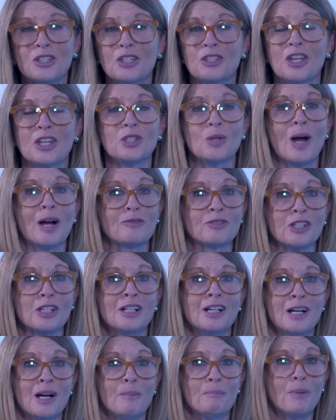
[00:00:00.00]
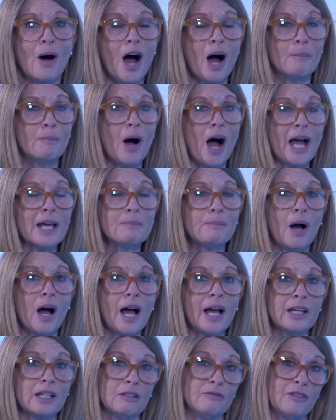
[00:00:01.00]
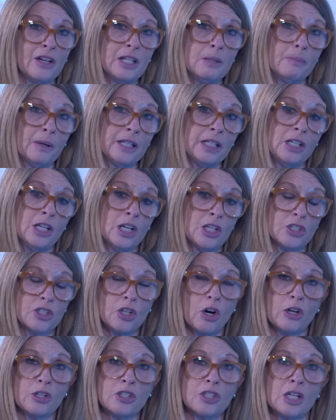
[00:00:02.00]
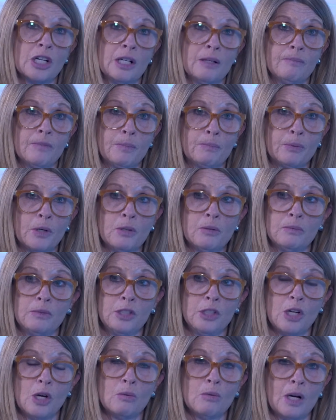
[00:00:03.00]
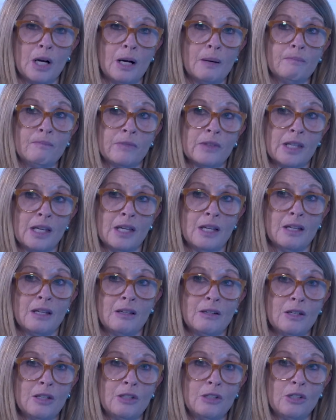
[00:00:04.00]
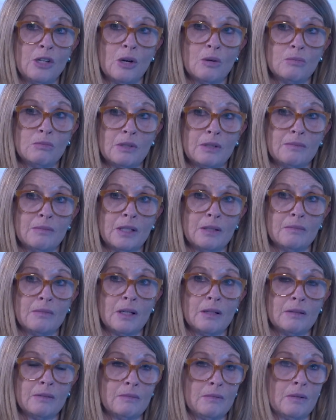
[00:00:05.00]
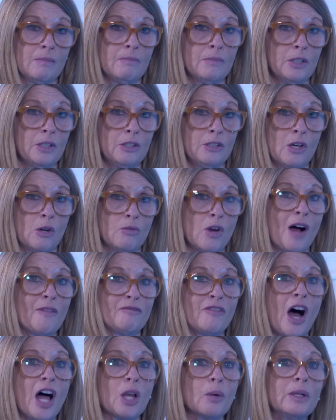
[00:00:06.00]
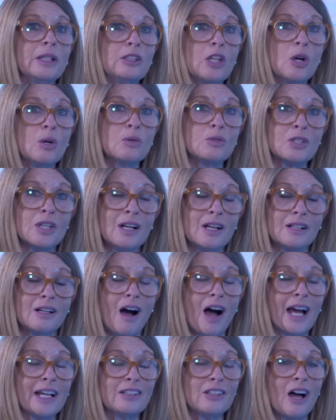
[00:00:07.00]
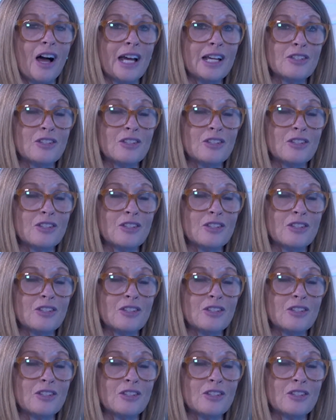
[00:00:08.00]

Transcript: that you have to b abide by. And if anybody starts, pro, you know, um, you know, you know, not following those guidelines and